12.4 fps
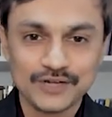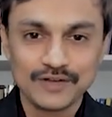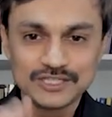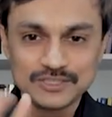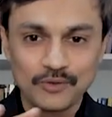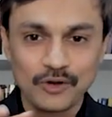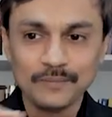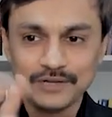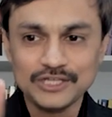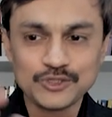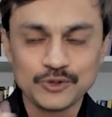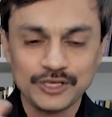It was
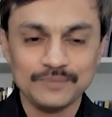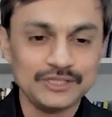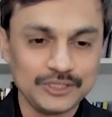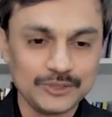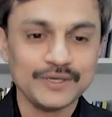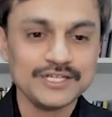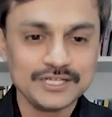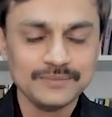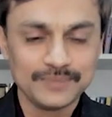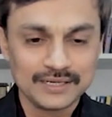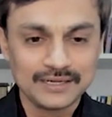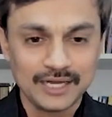promptly showing me the
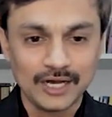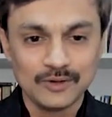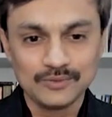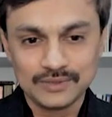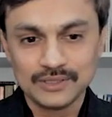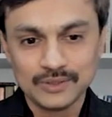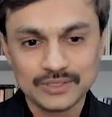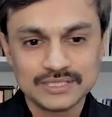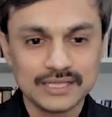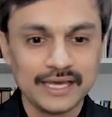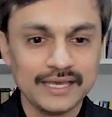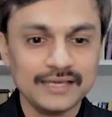question, but now
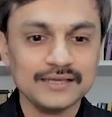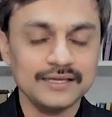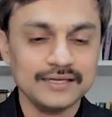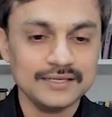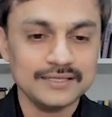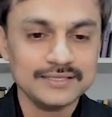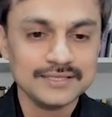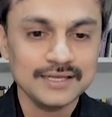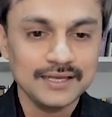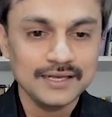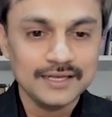looks like it is